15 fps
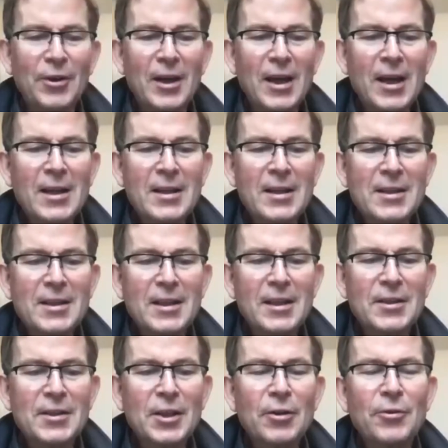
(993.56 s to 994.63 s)
And
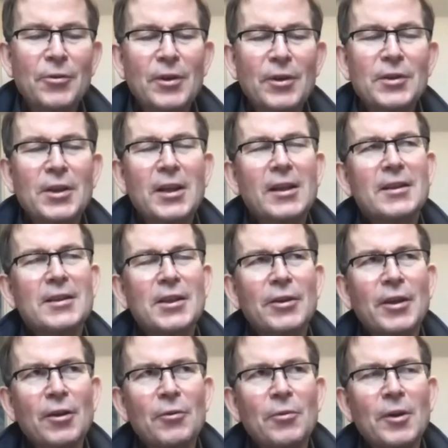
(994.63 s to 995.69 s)
so in
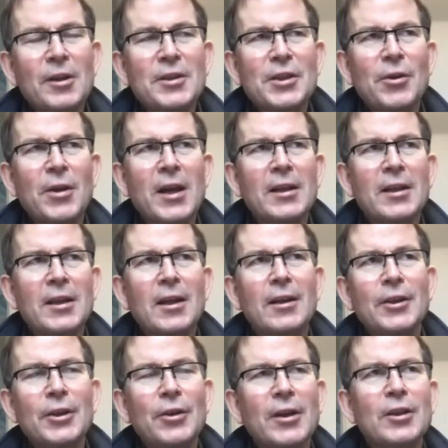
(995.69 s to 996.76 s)
other words, you had
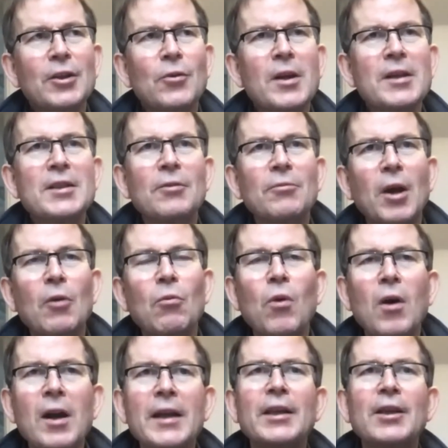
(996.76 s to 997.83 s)
quite a
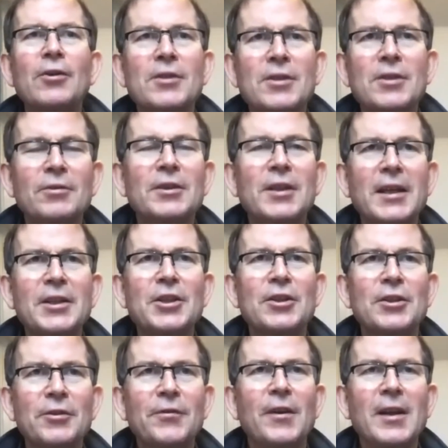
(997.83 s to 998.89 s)
wide consultation to
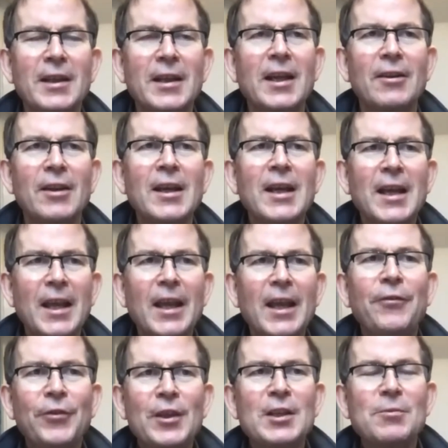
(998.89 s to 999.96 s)
find out if
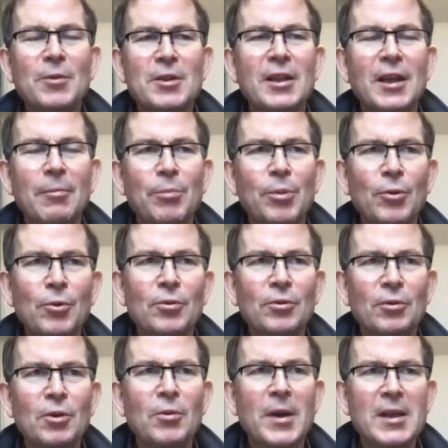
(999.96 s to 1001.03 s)
this was an important
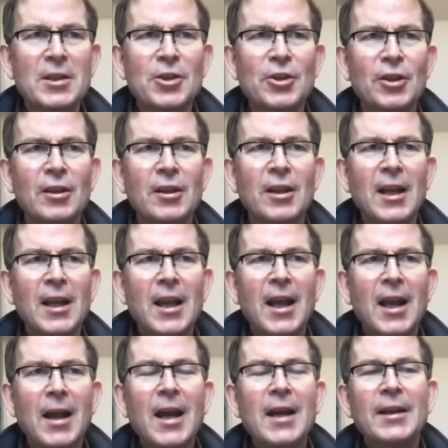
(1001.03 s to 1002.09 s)
question,
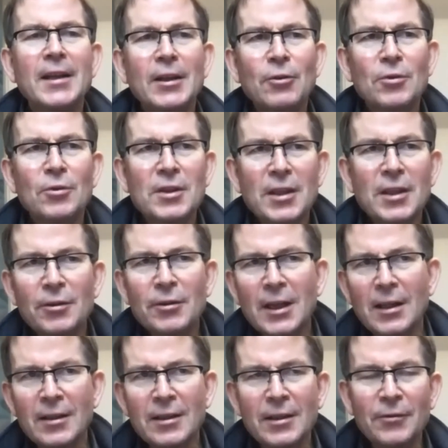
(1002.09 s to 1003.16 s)
and it also
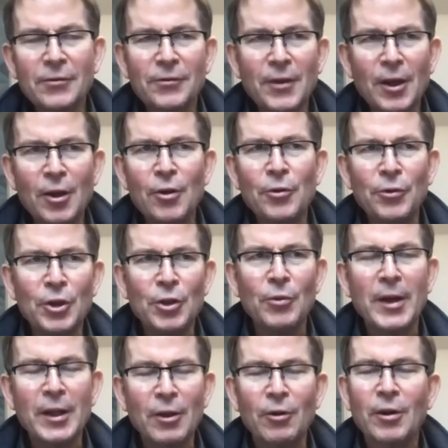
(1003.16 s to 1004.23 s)
kind of honed you in
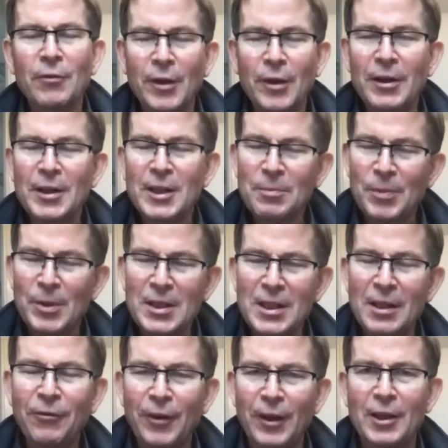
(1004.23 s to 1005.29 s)
on a very
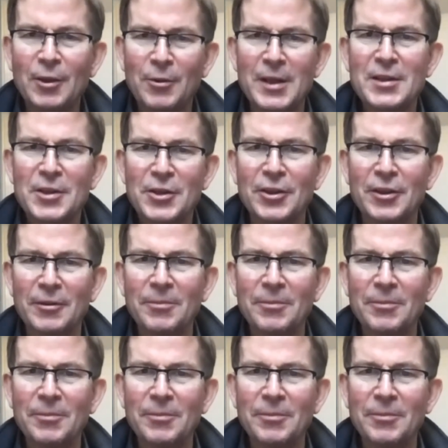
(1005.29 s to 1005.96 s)
specific question.